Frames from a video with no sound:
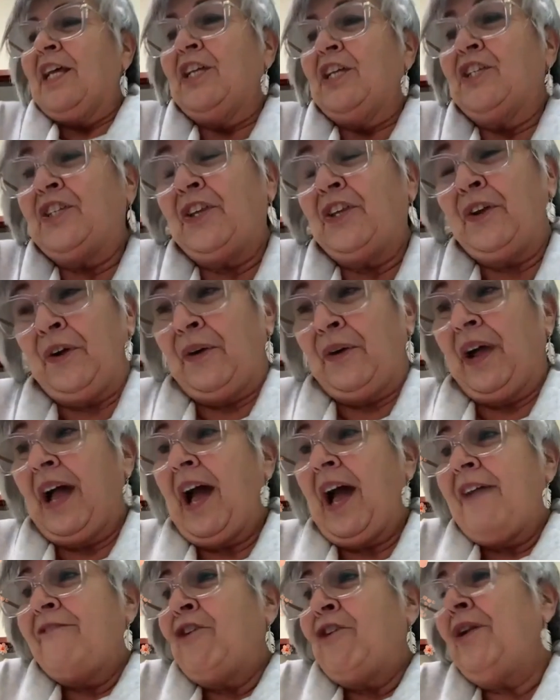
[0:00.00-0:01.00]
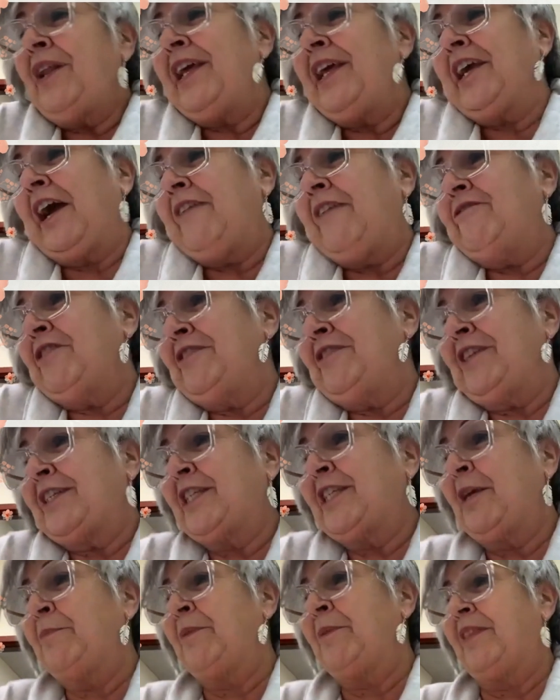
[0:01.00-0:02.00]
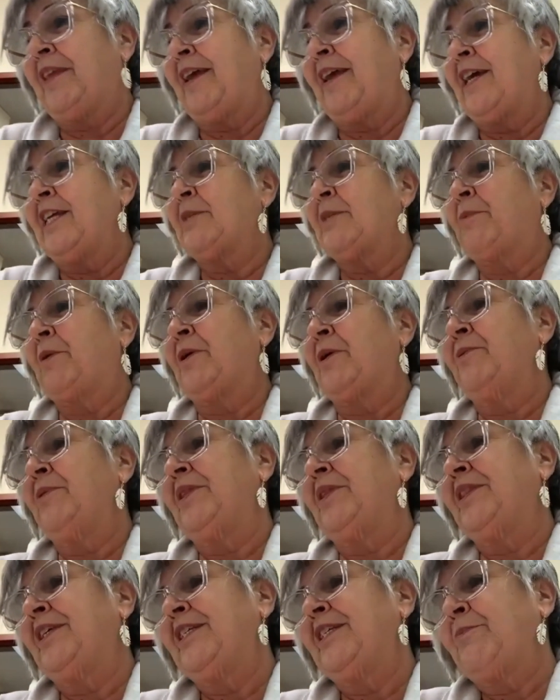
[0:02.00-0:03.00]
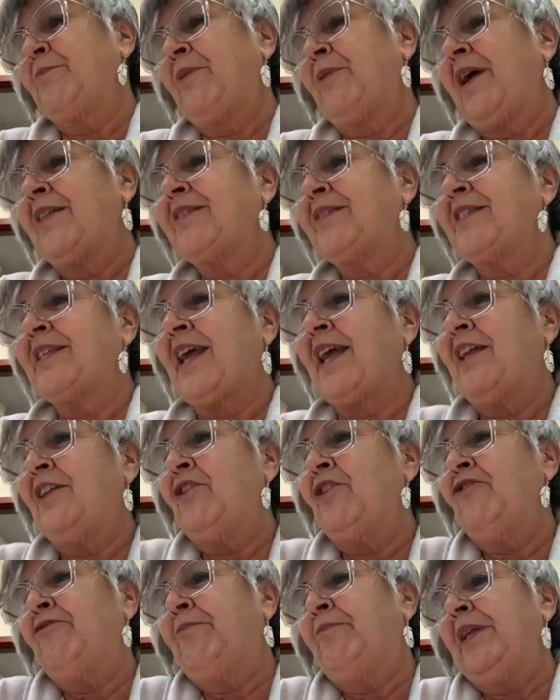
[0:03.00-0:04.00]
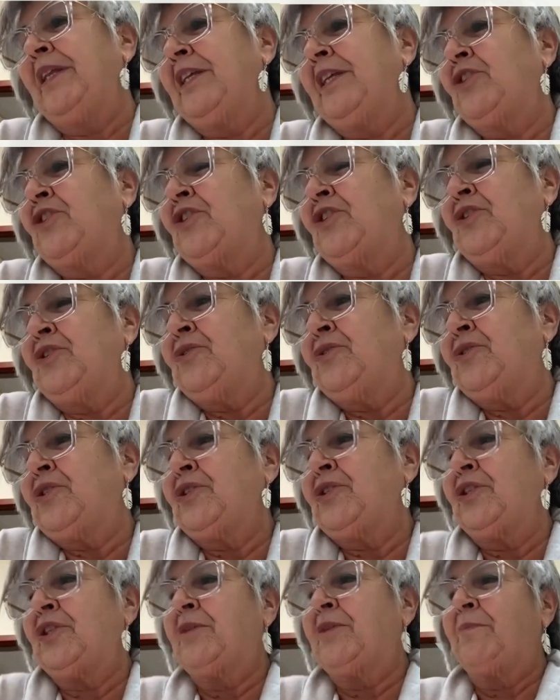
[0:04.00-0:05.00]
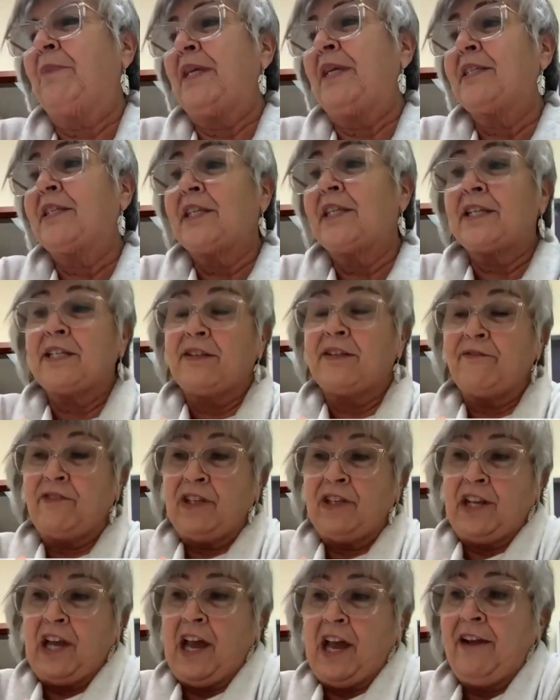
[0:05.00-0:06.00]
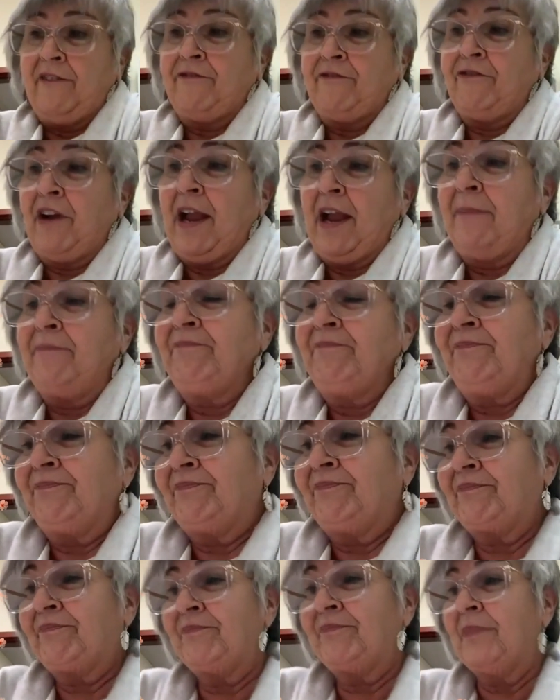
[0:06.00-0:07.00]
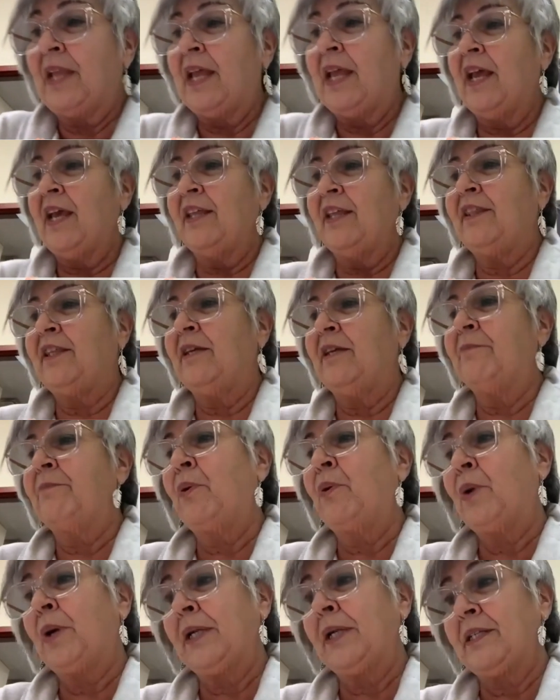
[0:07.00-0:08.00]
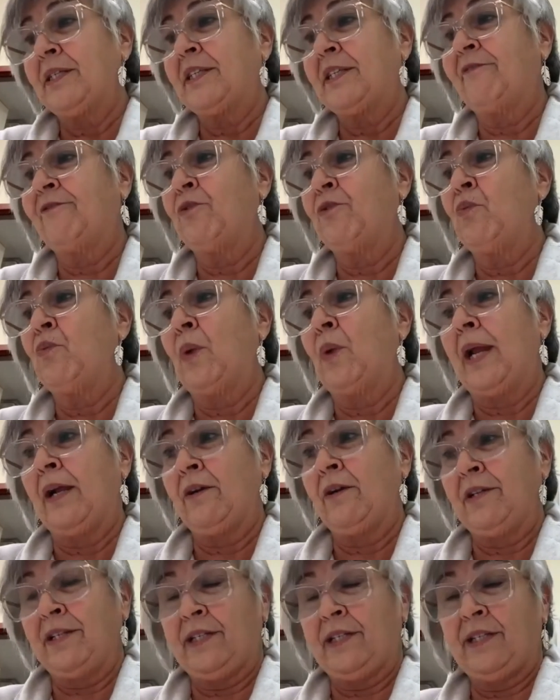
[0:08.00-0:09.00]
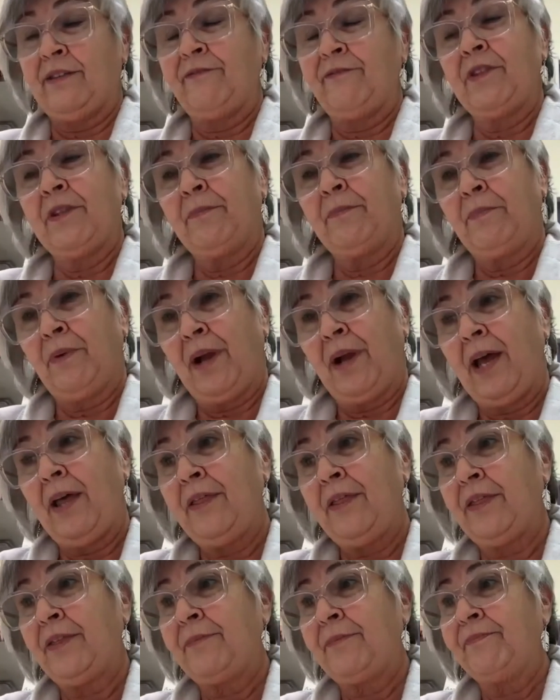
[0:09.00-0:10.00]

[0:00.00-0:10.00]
So I've only covered the tip of the iceberg with these breaths, and you've been introduced to the basics of the diaphragm, the importance of awareness of the breath,